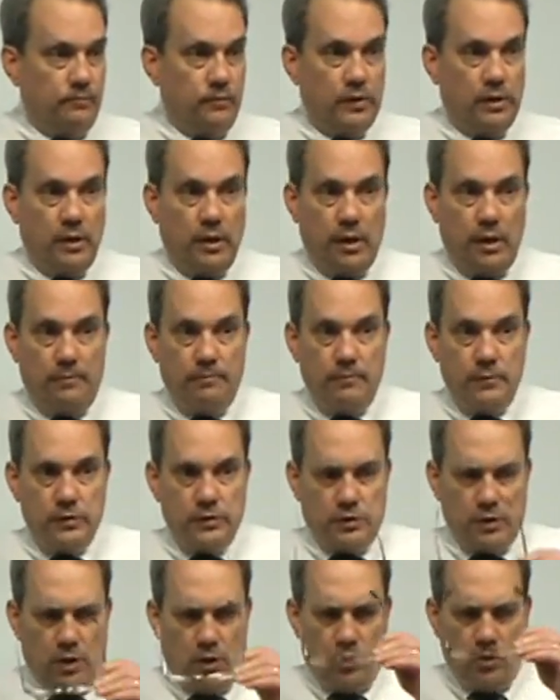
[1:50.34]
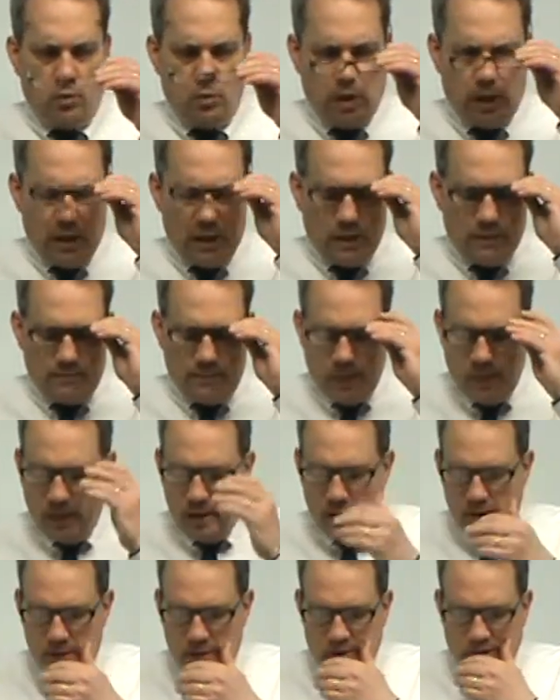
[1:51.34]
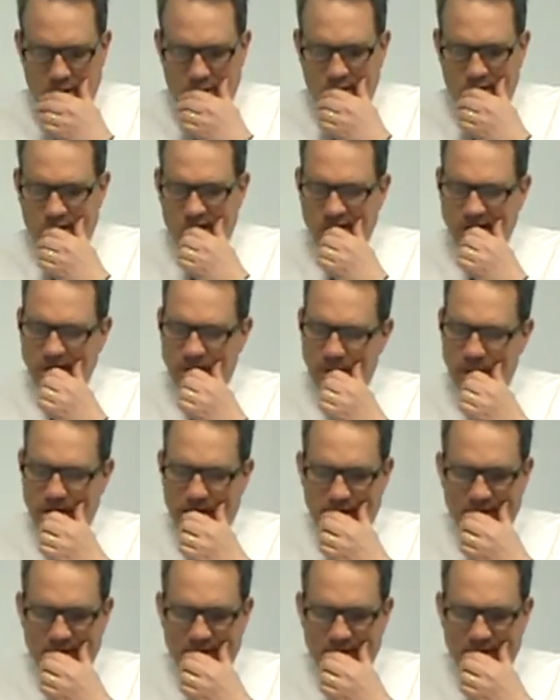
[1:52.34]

Okay, so anyway,